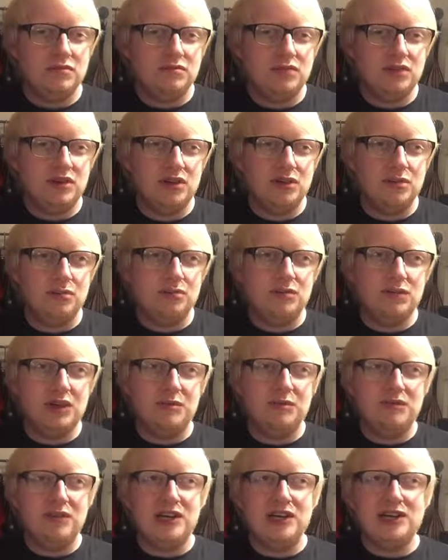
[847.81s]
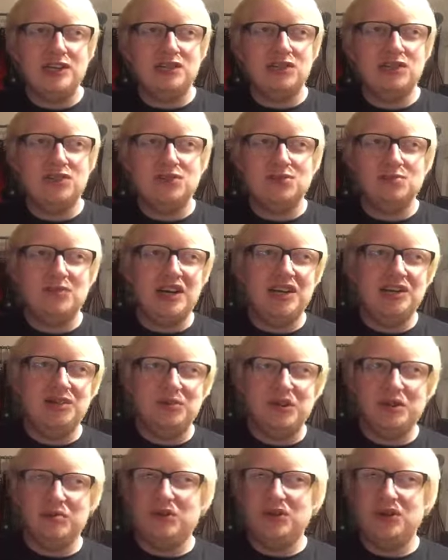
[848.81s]
Have I just made a
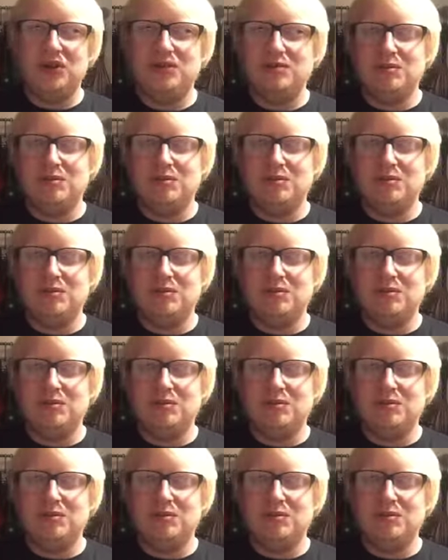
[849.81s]
big point